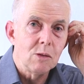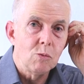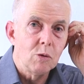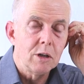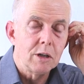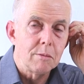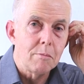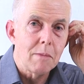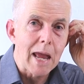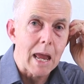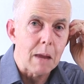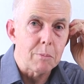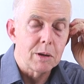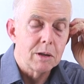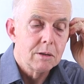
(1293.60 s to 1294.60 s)
the word
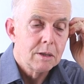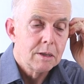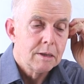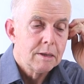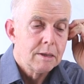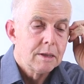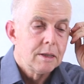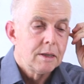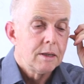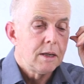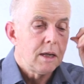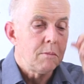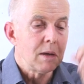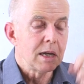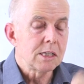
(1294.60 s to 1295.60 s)
map.
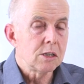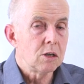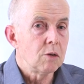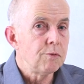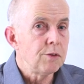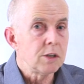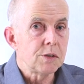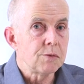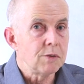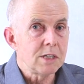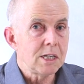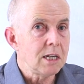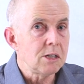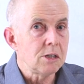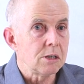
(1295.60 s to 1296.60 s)
It makes it obvious for
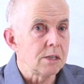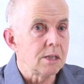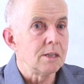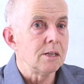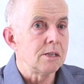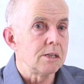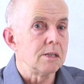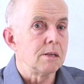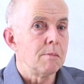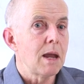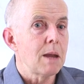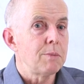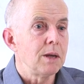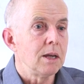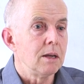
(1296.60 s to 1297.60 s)
teachers that this is a
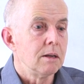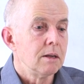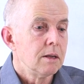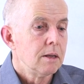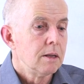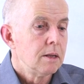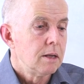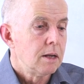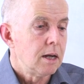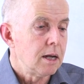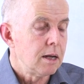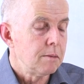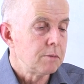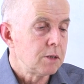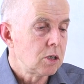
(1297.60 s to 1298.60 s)
mapping
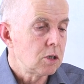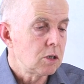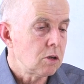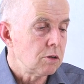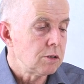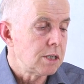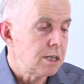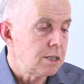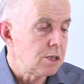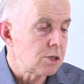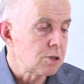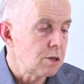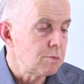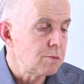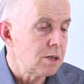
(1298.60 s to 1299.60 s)
content
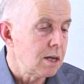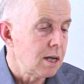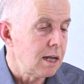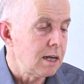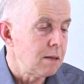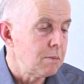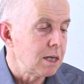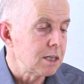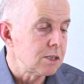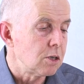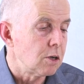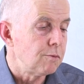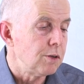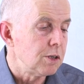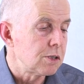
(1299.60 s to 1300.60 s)
descriptor, and it makes it
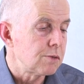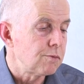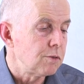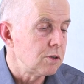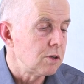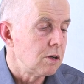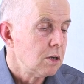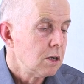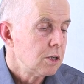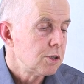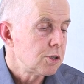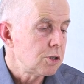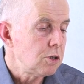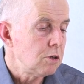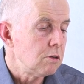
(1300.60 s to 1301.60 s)
obvious for
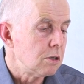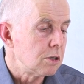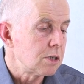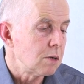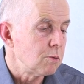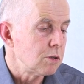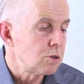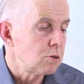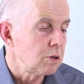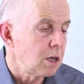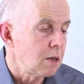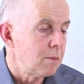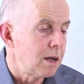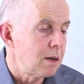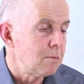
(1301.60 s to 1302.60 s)
students that we're talking
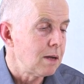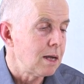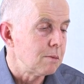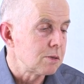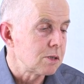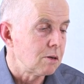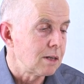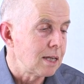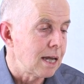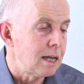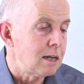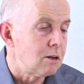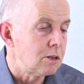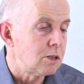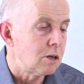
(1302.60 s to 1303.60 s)
about maps. So
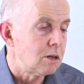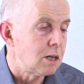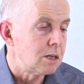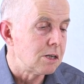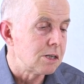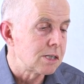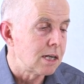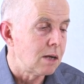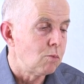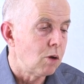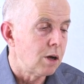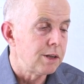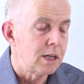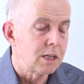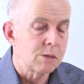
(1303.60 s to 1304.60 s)
again, I don't understand
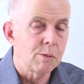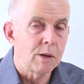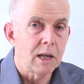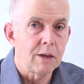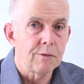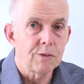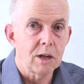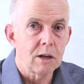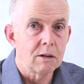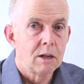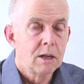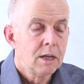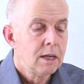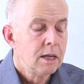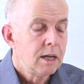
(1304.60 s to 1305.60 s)
why that's been left out.
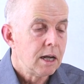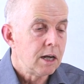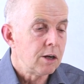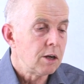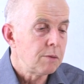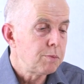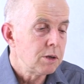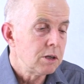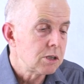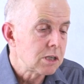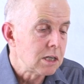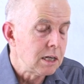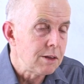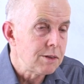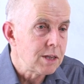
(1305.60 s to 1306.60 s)
And I
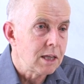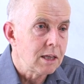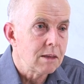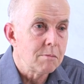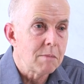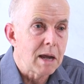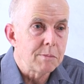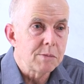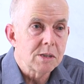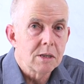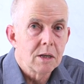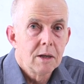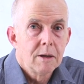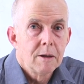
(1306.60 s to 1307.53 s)
personally think maps